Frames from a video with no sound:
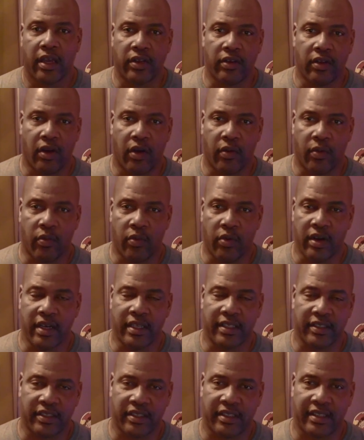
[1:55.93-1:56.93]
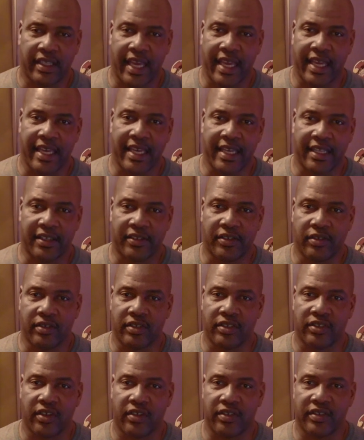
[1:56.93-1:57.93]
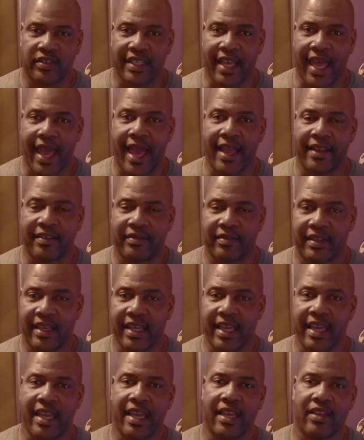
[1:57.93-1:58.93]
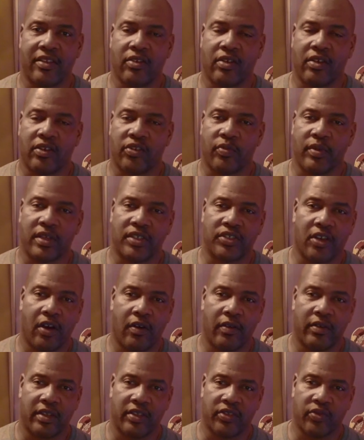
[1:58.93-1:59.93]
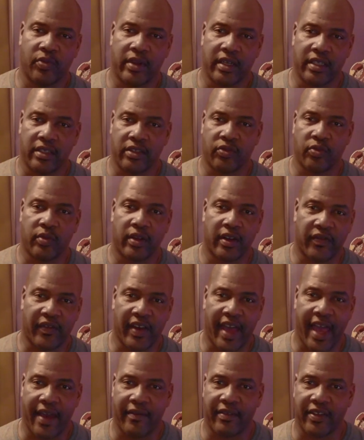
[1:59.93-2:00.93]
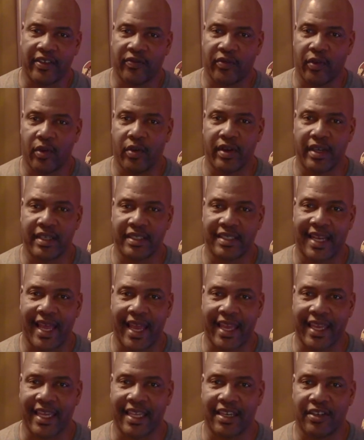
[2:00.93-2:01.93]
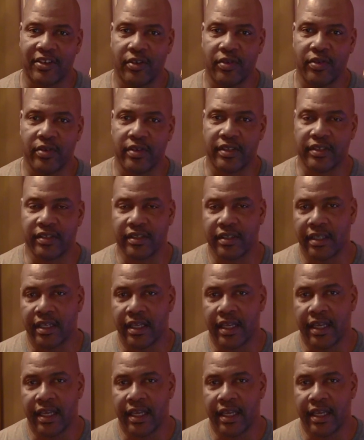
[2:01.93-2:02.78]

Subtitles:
You know, once they get to a certain size, then you can switch over to 20 to 25 as far as like endurance